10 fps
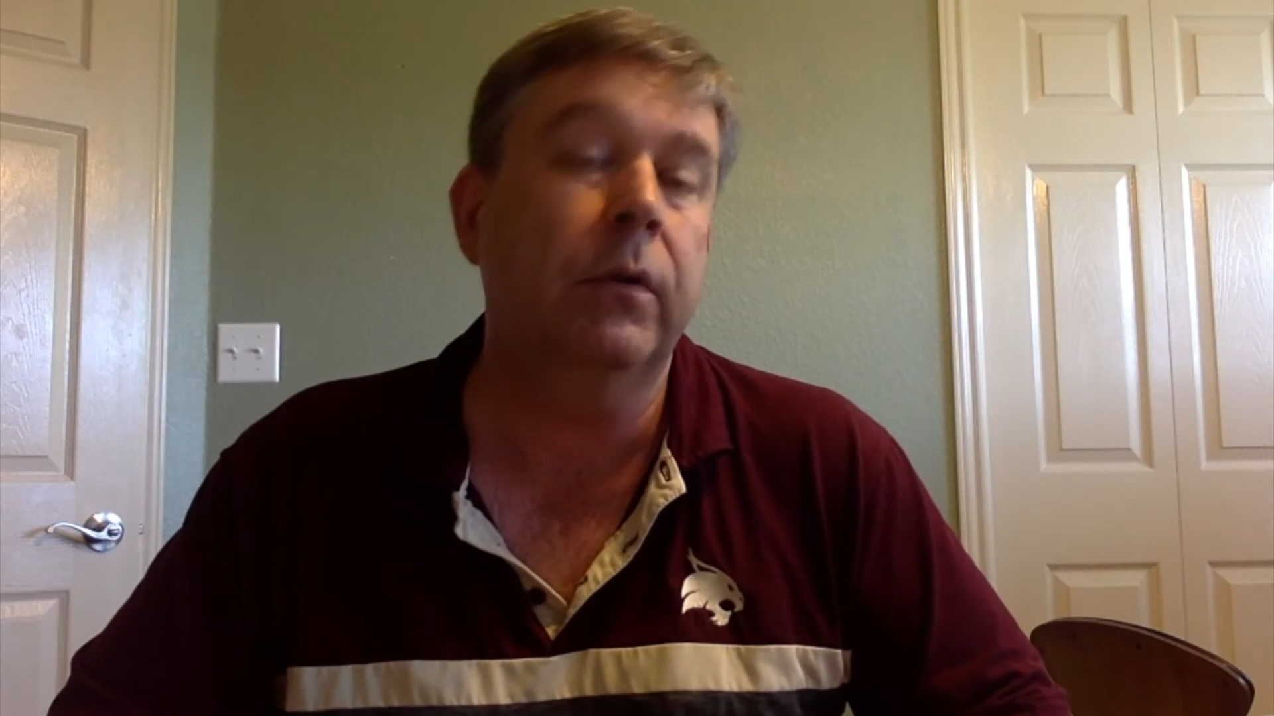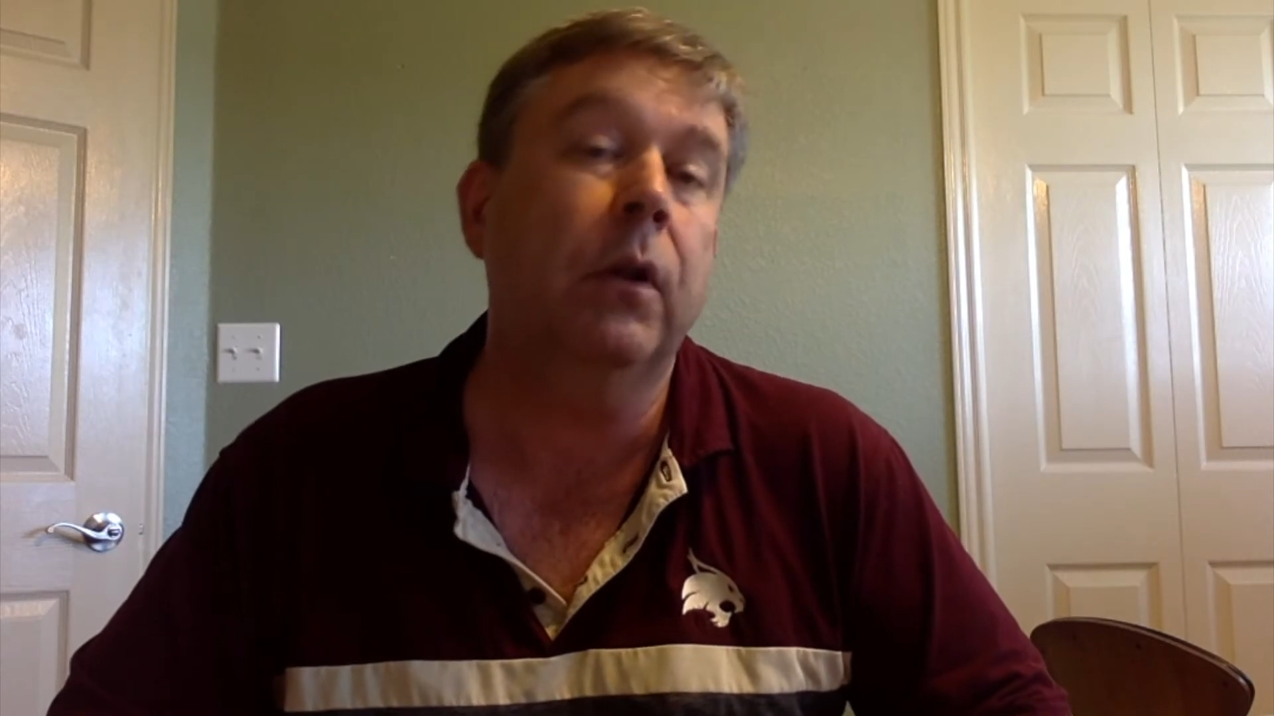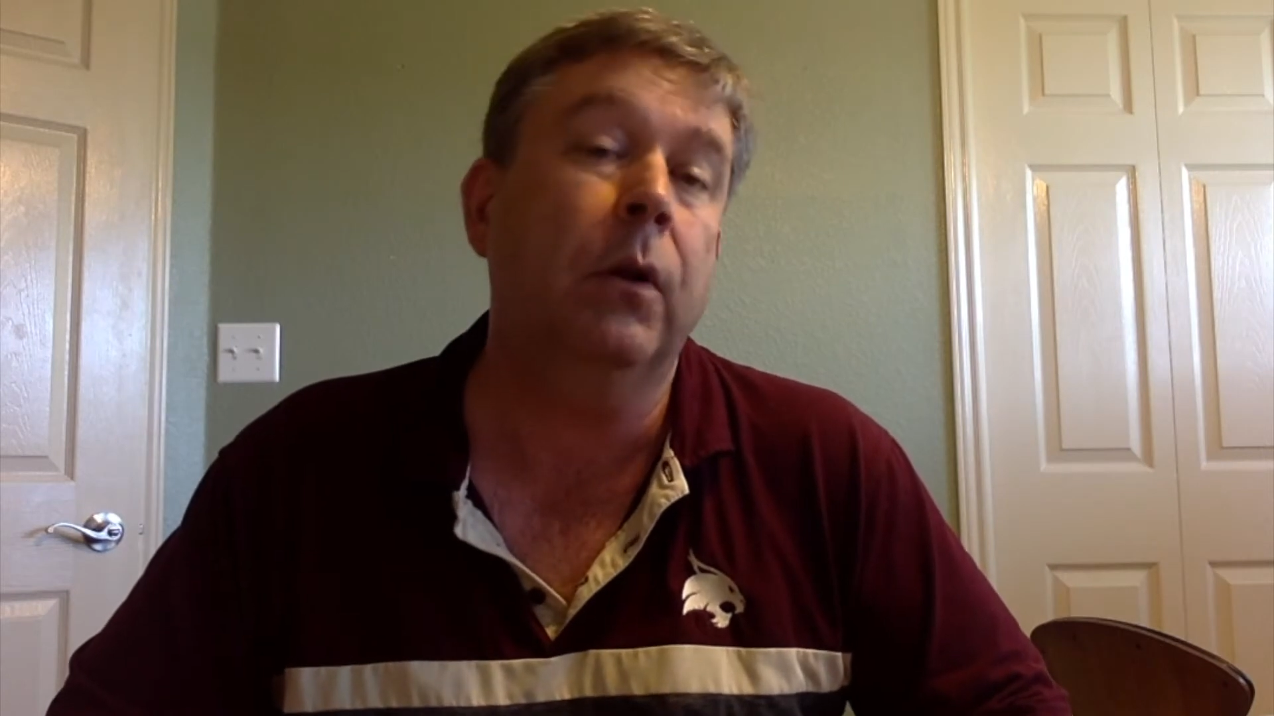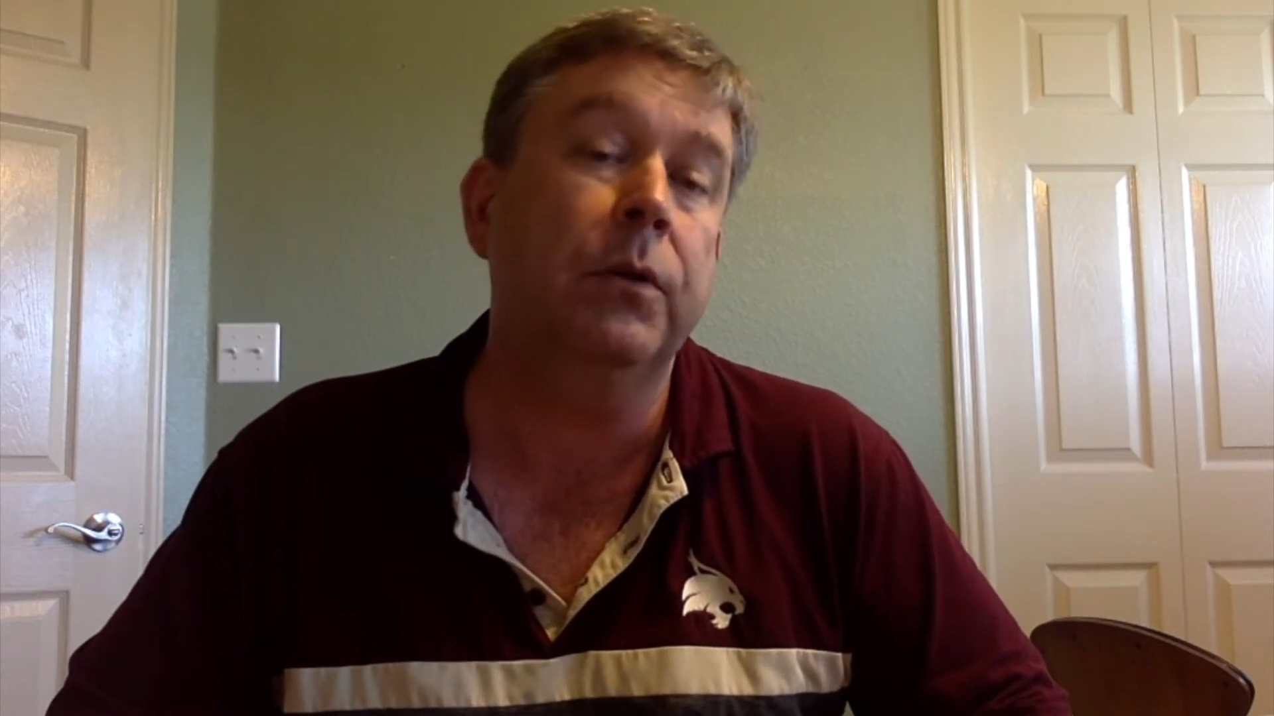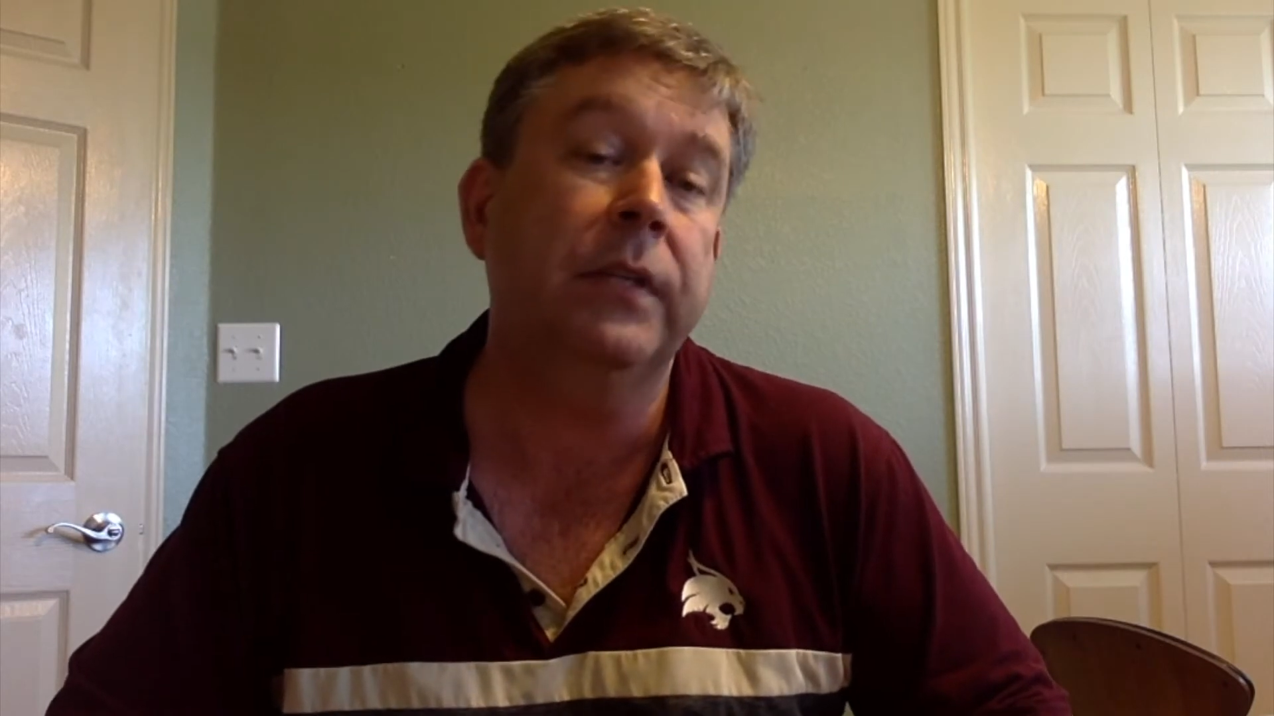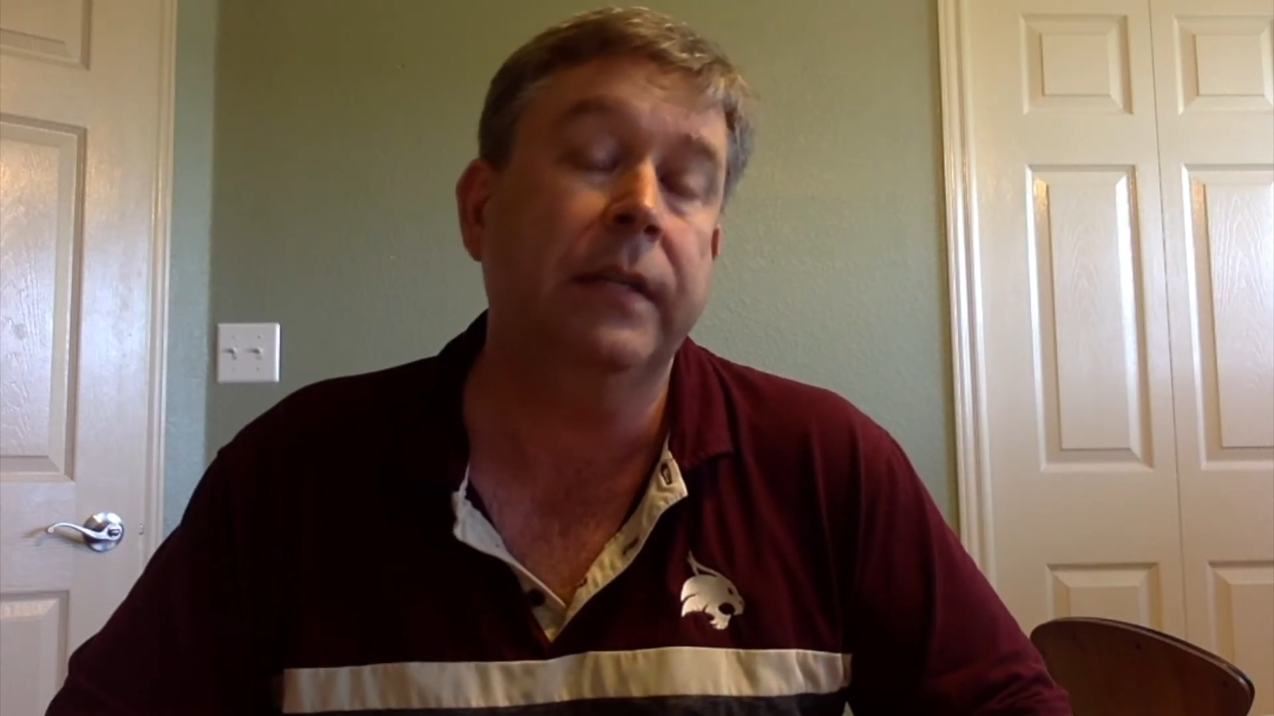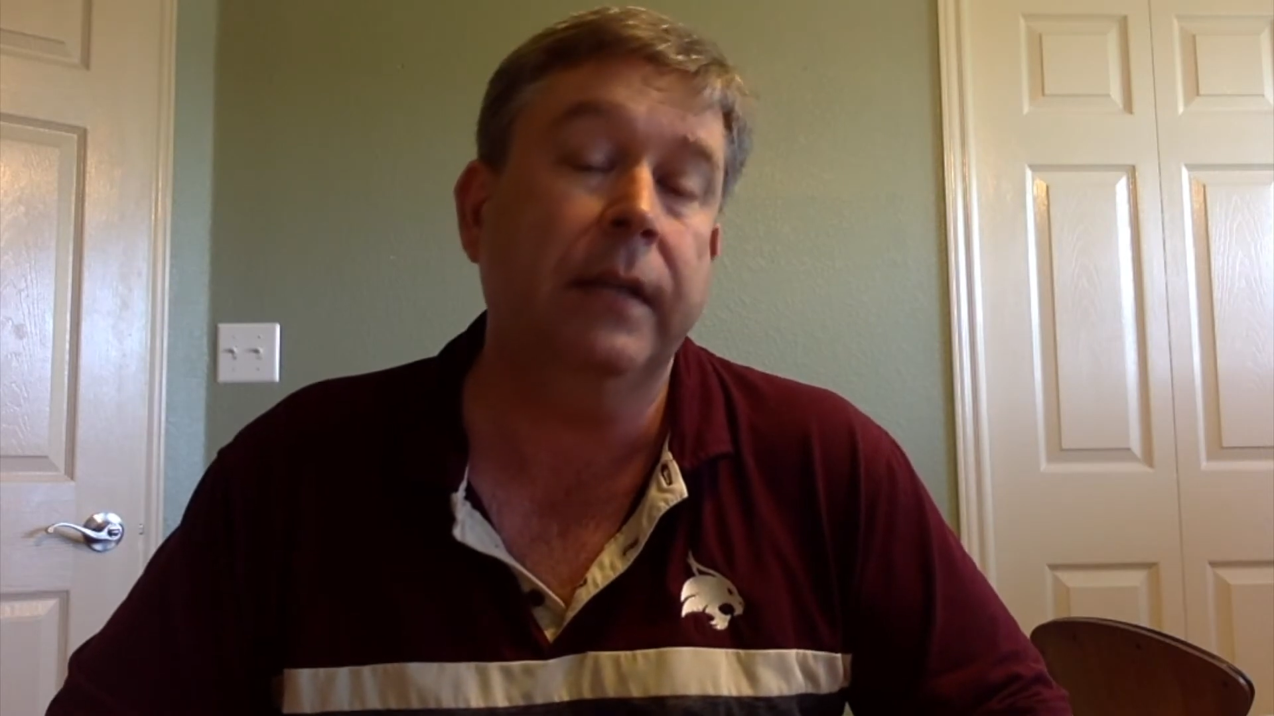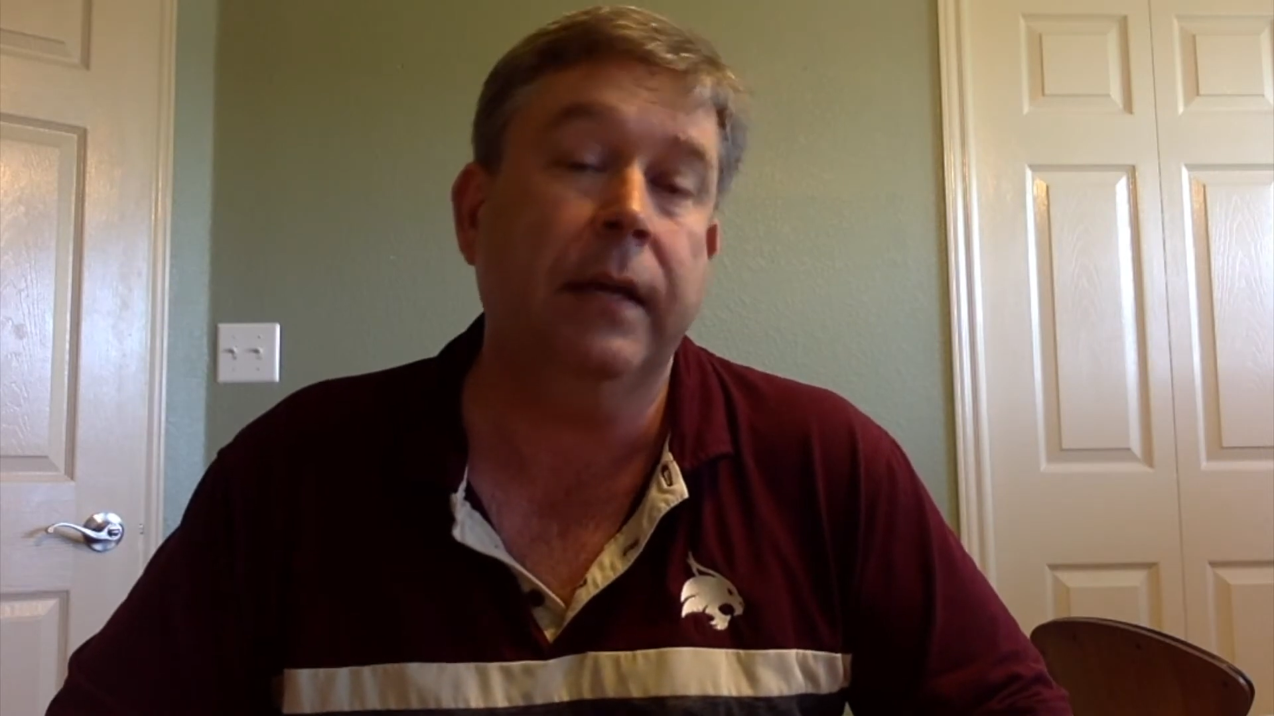closing